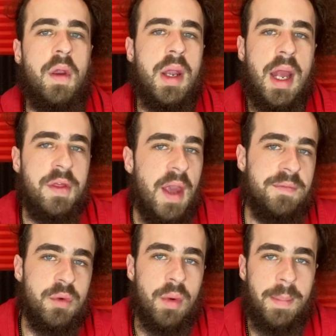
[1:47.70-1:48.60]
so you guys
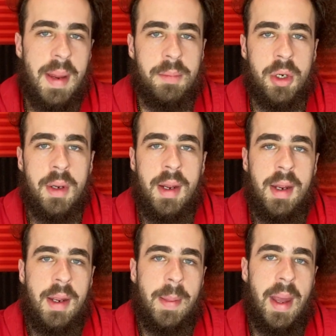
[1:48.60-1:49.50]
have to remember
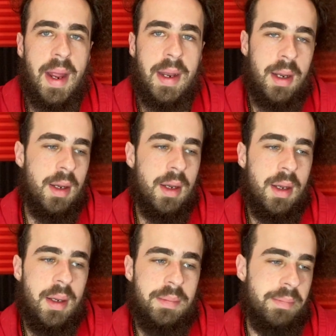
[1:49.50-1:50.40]
that
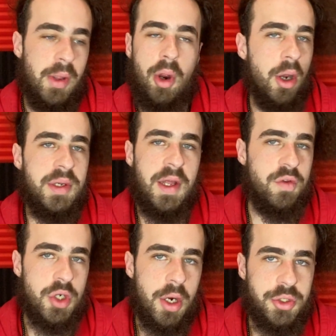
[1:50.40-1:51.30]
there are
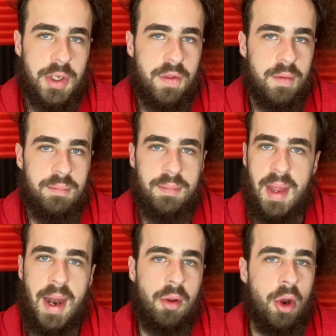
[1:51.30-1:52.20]
discharges
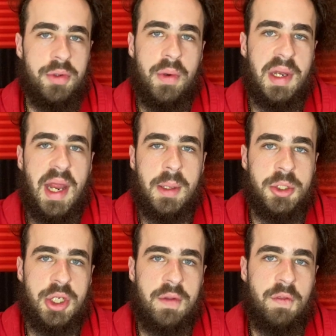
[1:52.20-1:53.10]
that are due to
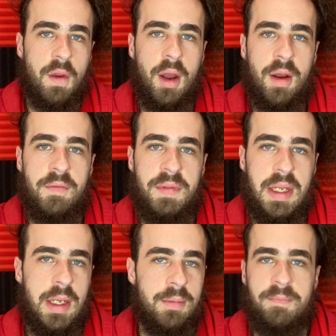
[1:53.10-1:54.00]
negligence of
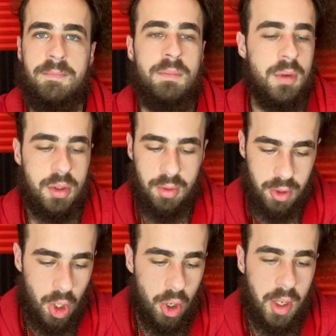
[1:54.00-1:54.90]
the
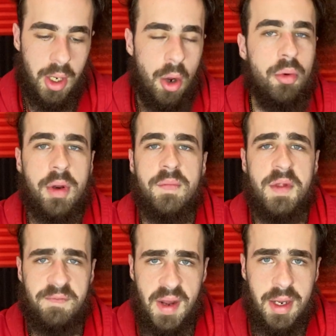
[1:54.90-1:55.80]
current owner
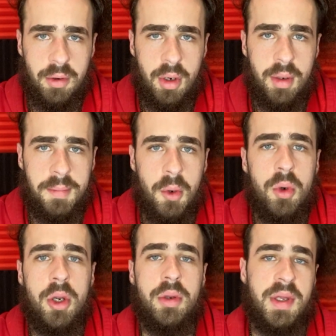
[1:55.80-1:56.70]
of the firearm
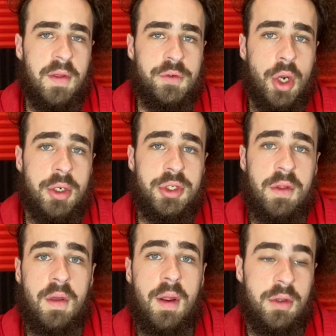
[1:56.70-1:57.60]
or
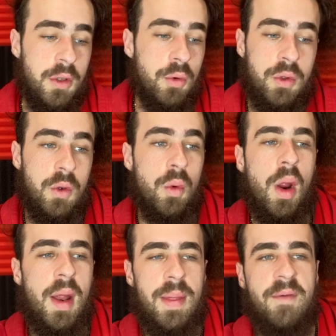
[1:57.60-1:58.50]
discharges due
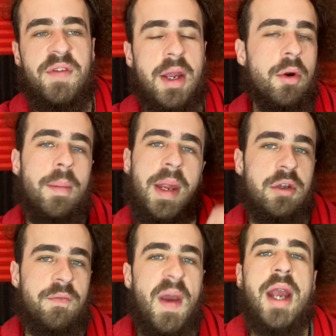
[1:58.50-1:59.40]
to the firearm
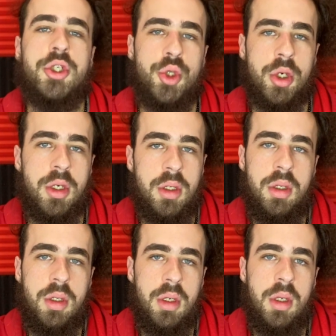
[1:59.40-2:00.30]
manufacturer,
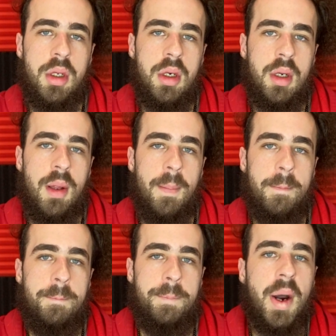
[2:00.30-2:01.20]

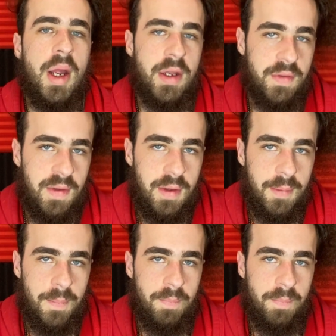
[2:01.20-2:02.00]
but